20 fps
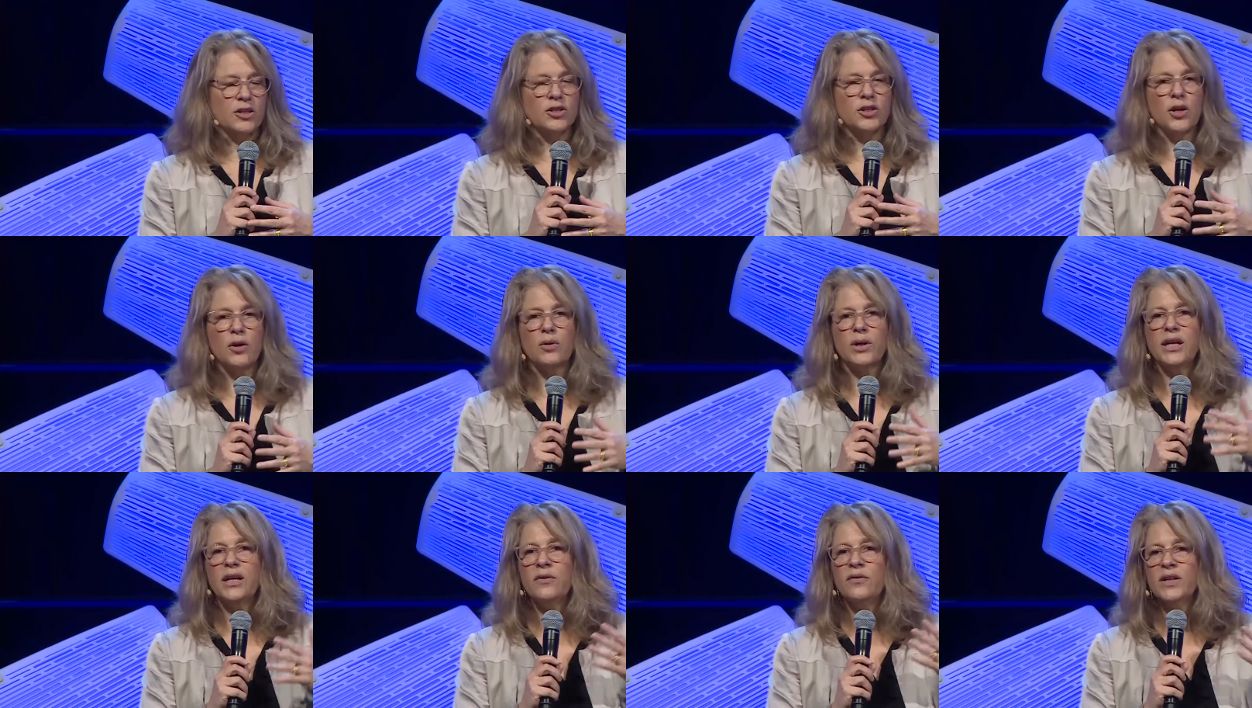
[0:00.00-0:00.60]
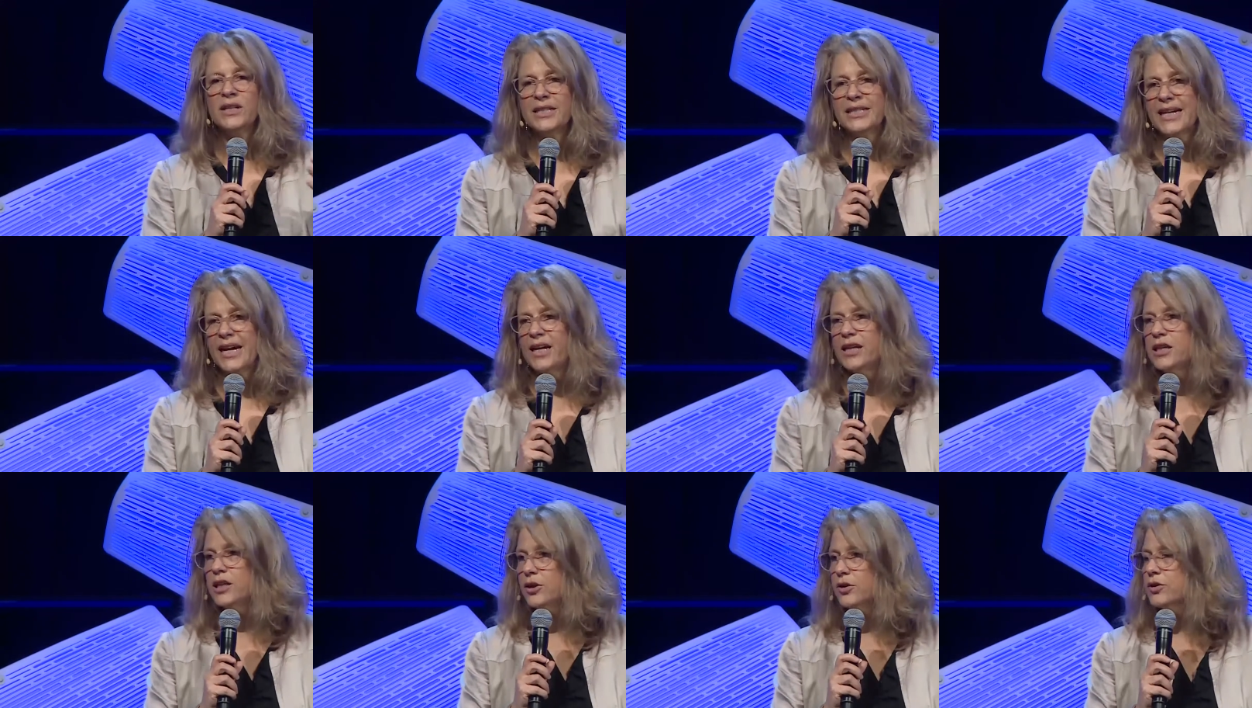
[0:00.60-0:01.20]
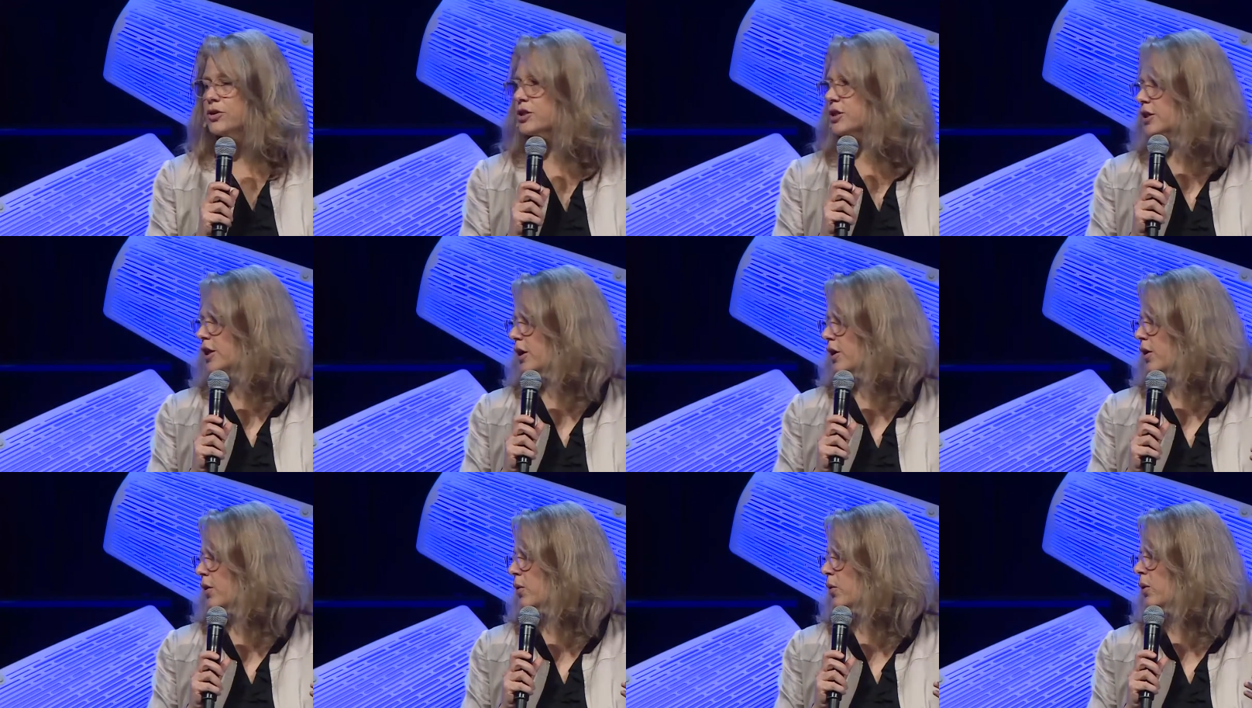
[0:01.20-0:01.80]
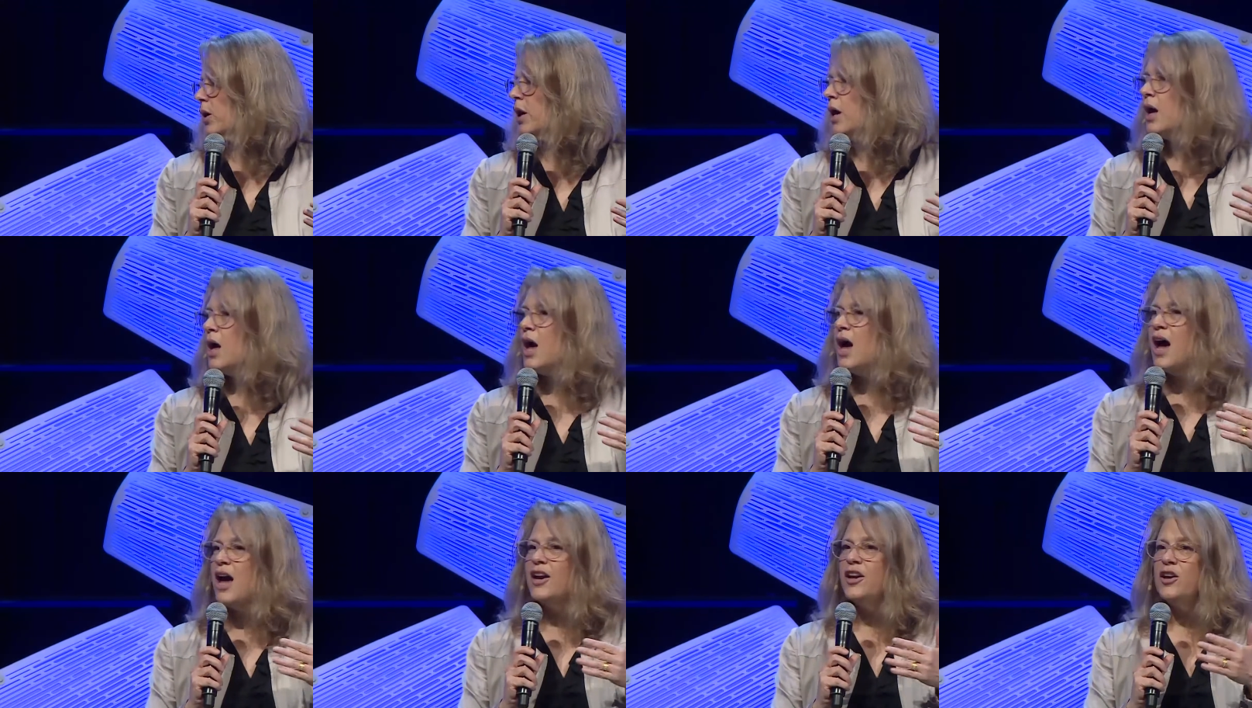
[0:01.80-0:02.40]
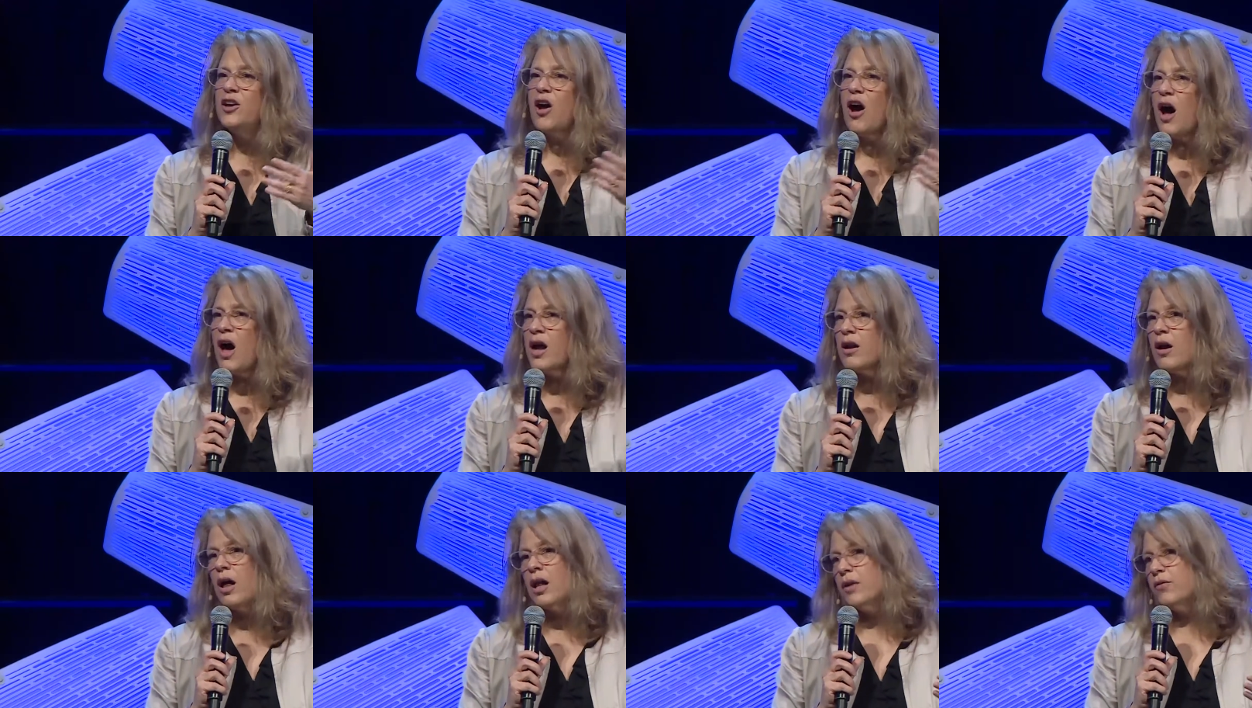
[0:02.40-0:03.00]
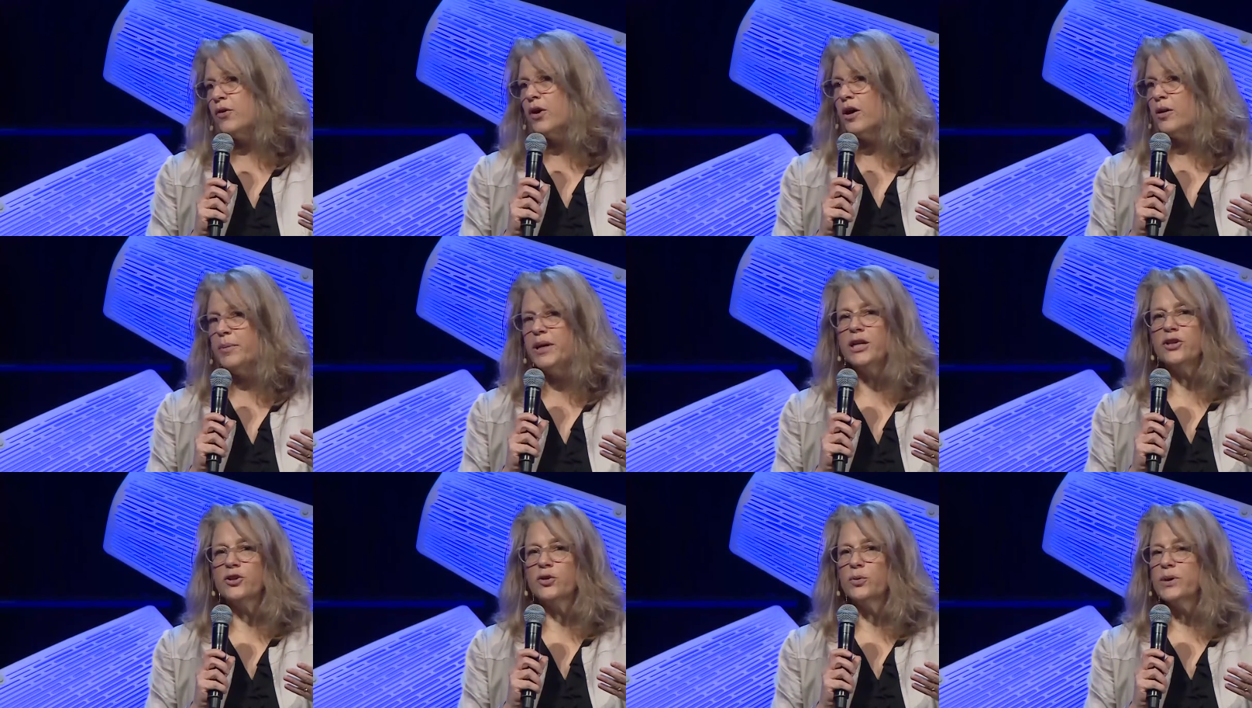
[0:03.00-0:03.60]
So even 10 years ago, Not all of our major